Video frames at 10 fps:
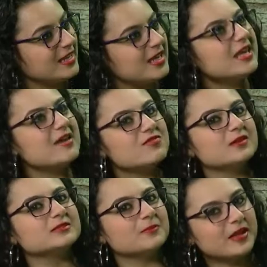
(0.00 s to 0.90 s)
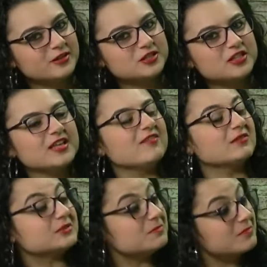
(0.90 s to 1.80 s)
he gave them some energy, gave
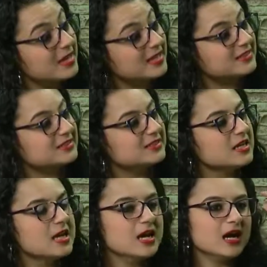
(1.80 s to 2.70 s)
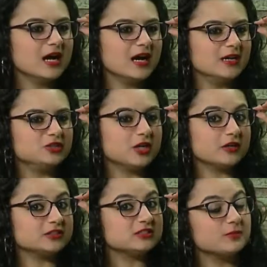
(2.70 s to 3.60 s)
them some minutes.
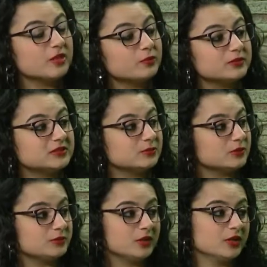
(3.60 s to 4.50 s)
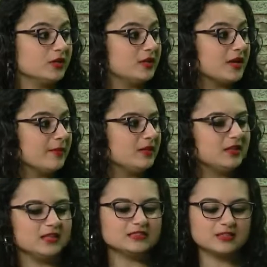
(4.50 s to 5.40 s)
J.R. Smith was good. I mean,
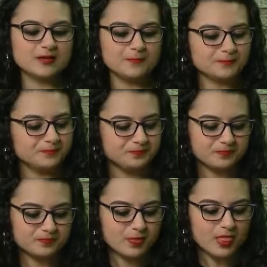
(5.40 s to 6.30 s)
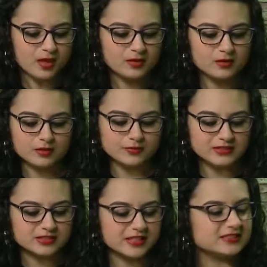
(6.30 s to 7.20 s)
these are
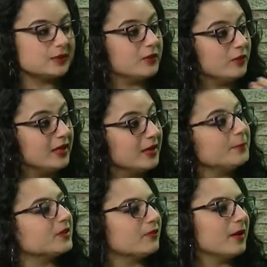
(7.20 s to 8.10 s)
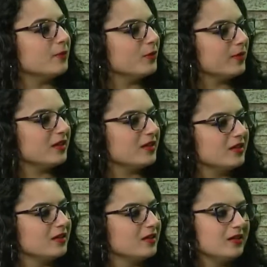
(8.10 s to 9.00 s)
guys that when you heat up at the right moment,
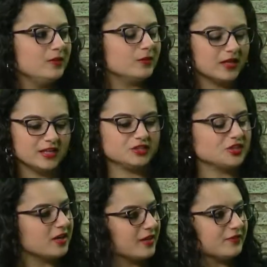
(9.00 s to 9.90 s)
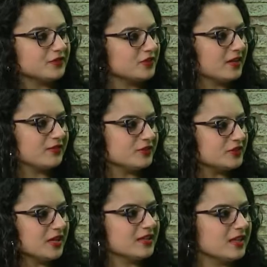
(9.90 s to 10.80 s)
you can hit shot after shot after
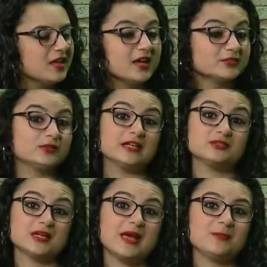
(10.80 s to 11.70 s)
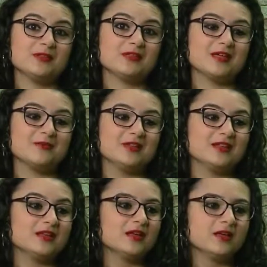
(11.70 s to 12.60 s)
shot. So that's what happened to them
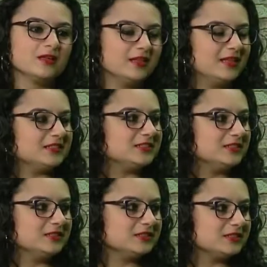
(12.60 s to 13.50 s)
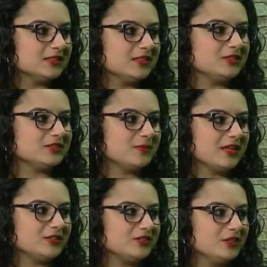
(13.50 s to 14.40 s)
in that series, and they just
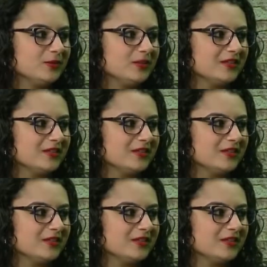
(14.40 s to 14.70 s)
managed to do it.